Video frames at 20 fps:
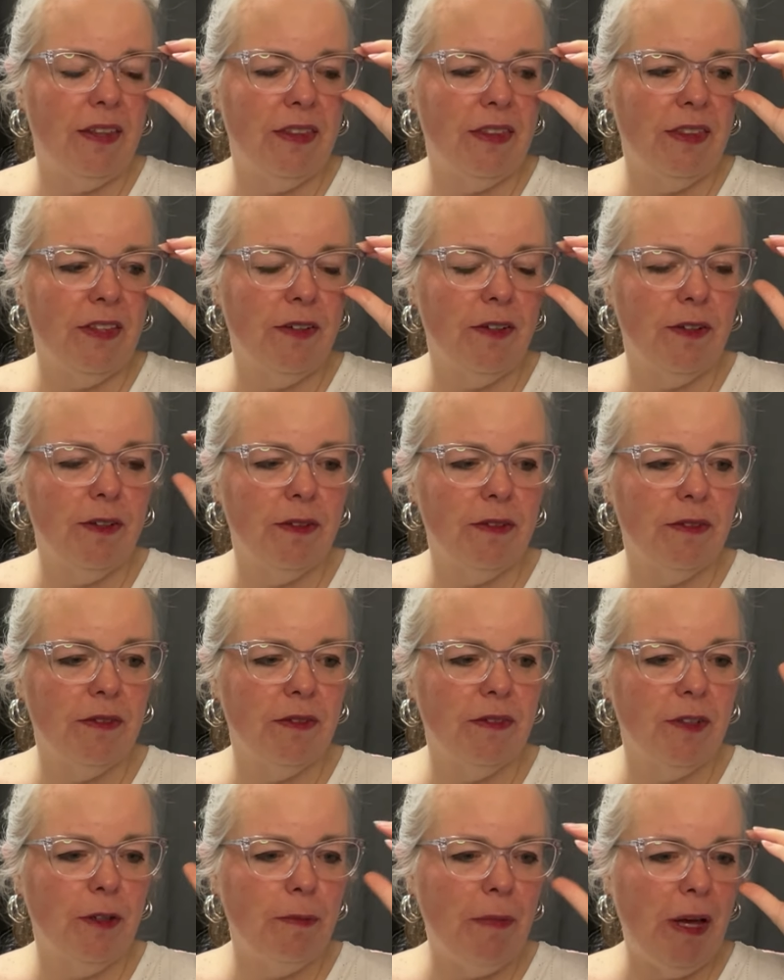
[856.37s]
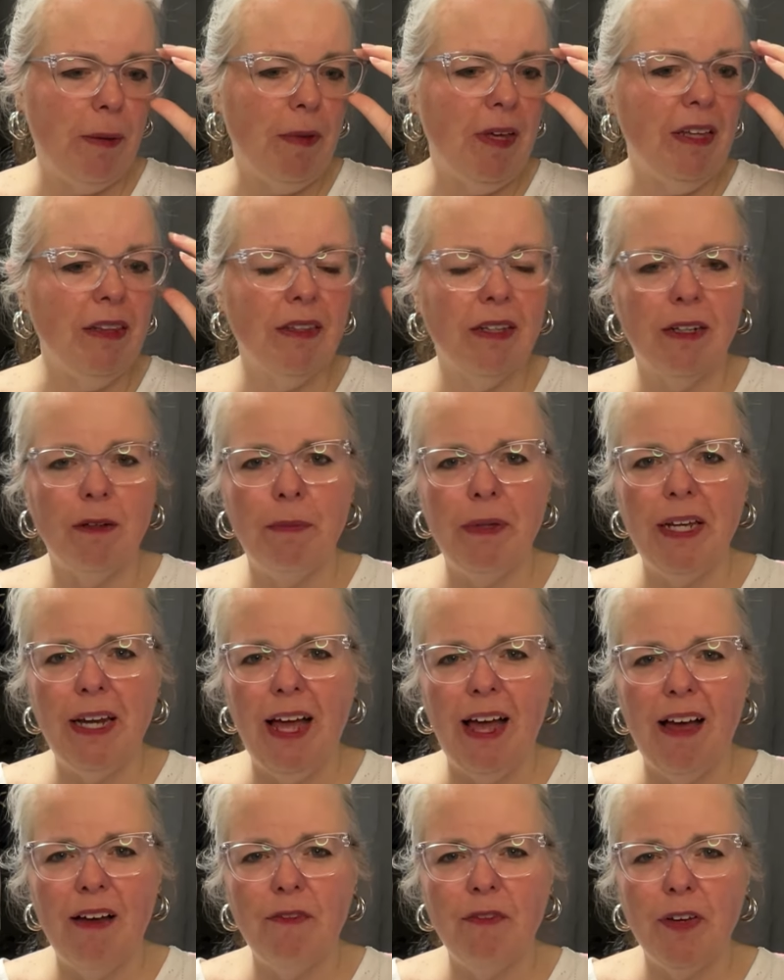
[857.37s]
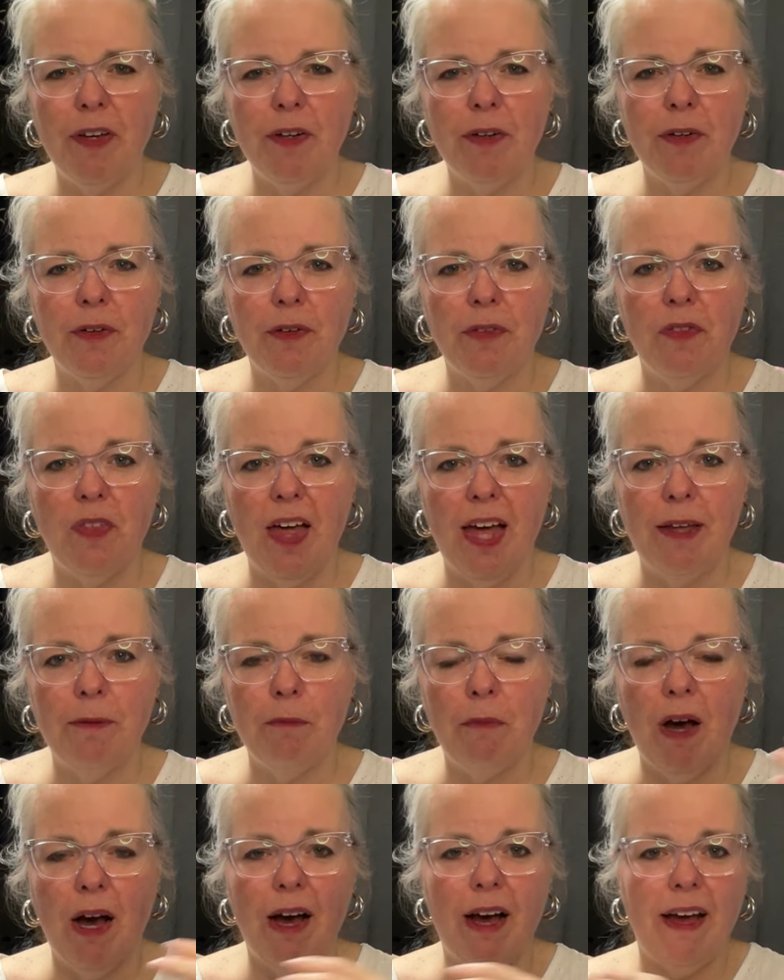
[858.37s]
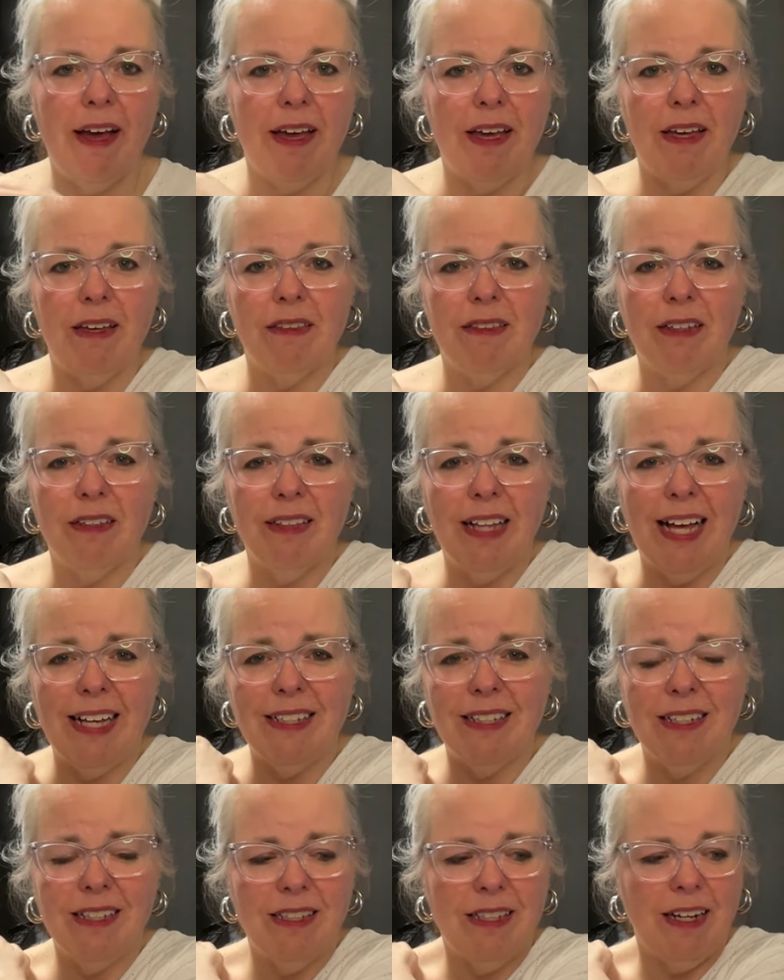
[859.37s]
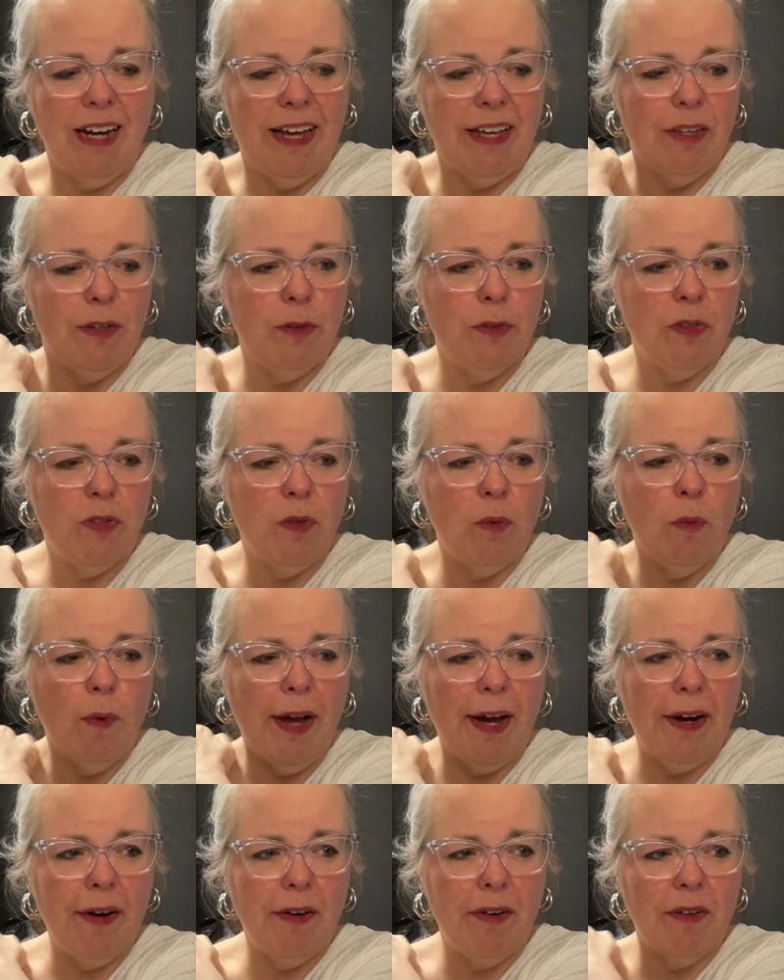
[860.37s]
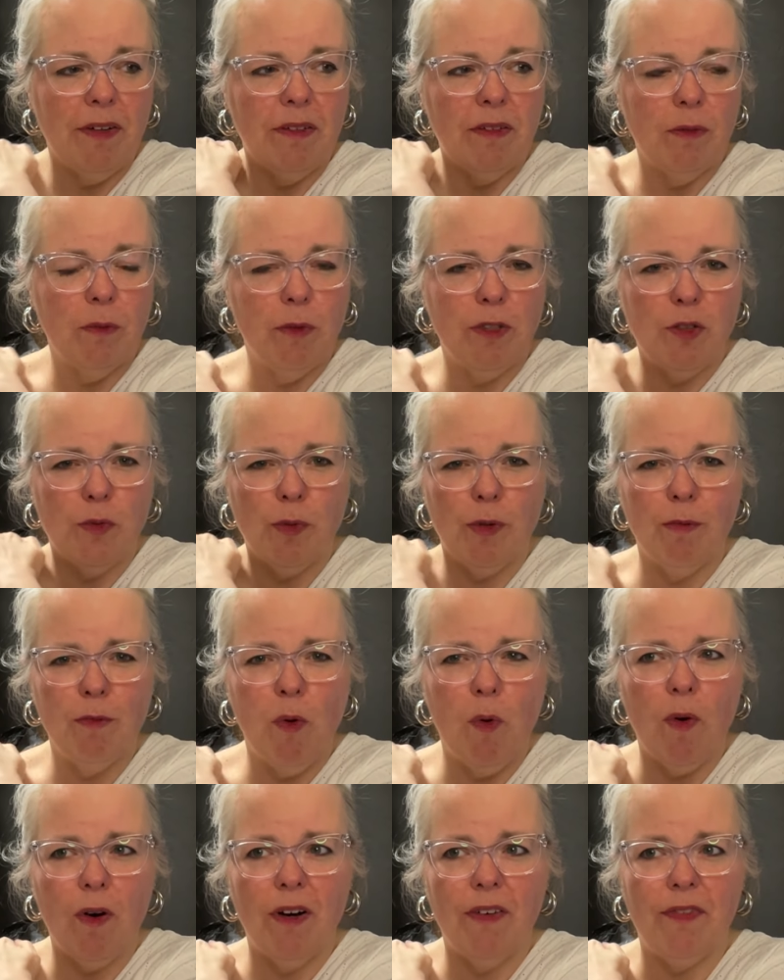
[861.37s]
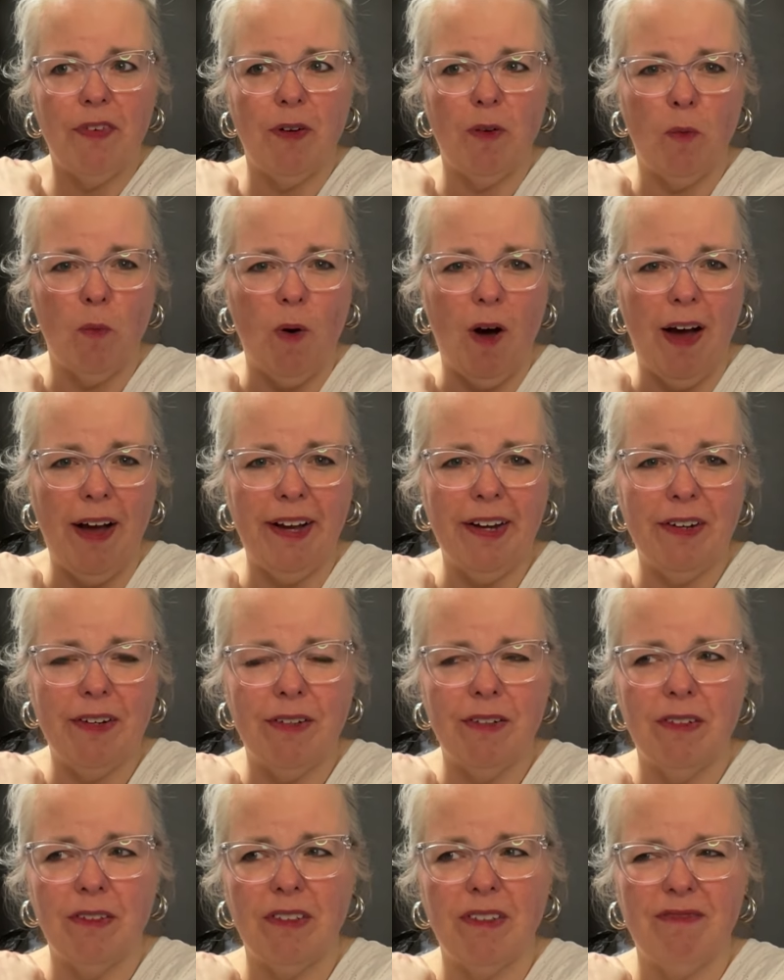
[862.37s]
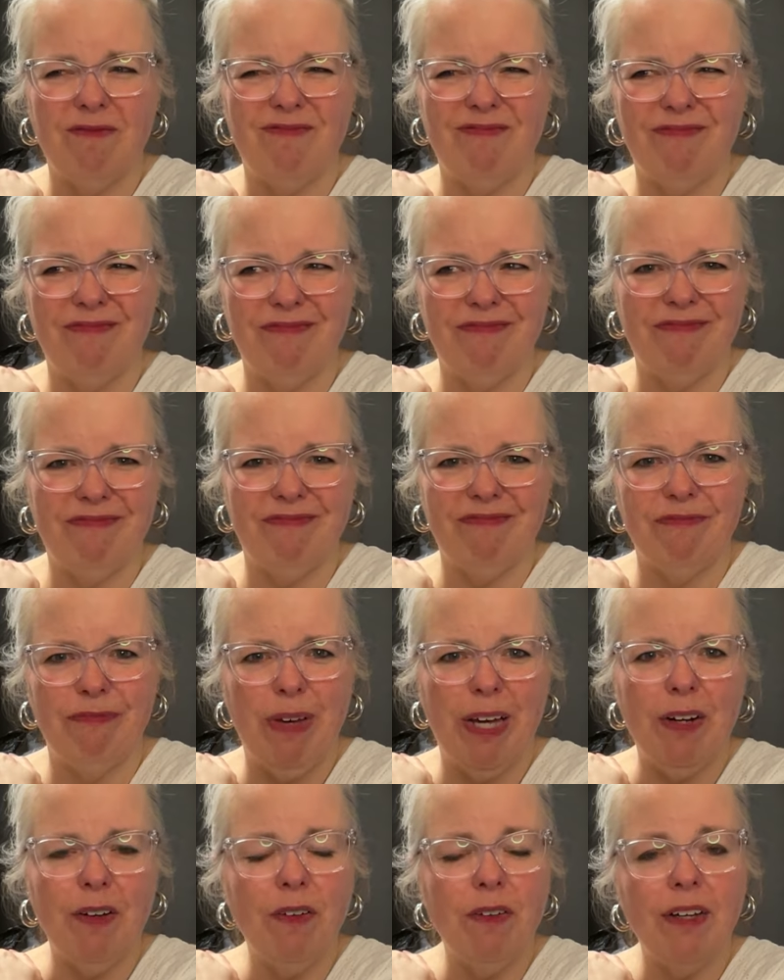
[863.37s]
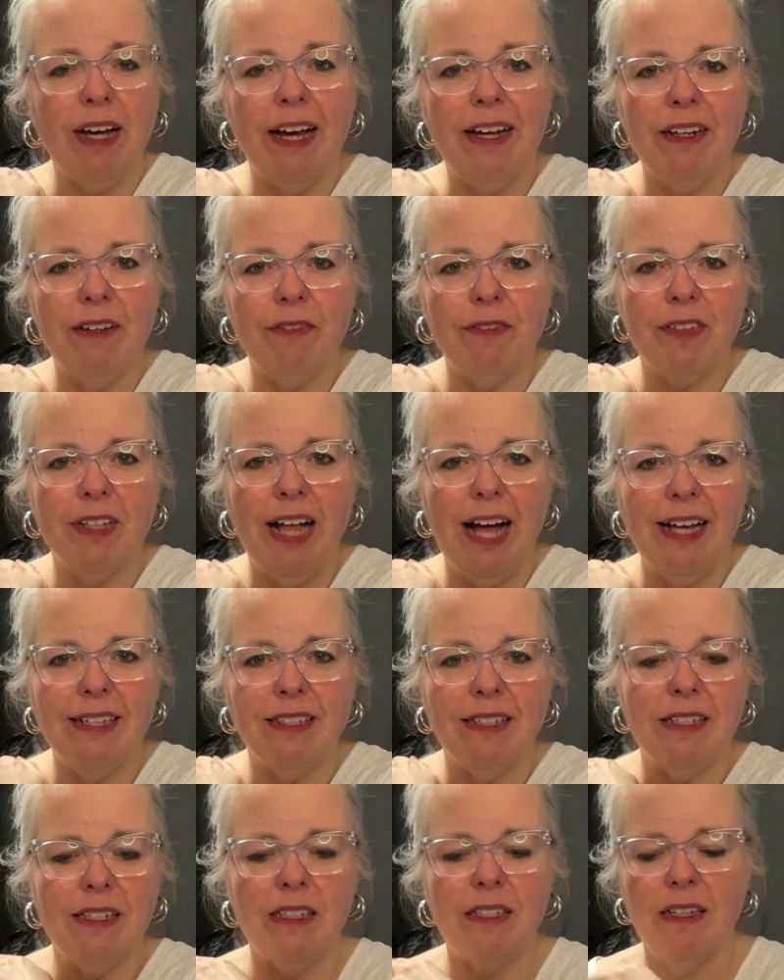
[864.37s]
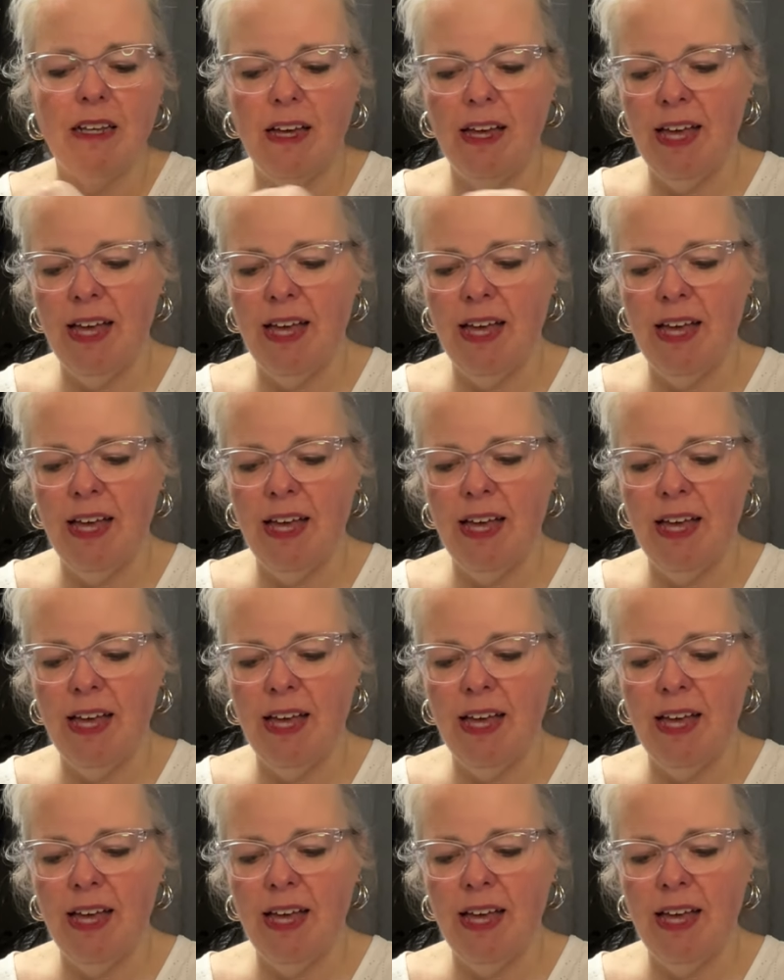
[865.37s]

They're, they're maybe a little bit heavier than my the glasses that I used to wear, which were more of a wire metal kind of glasses.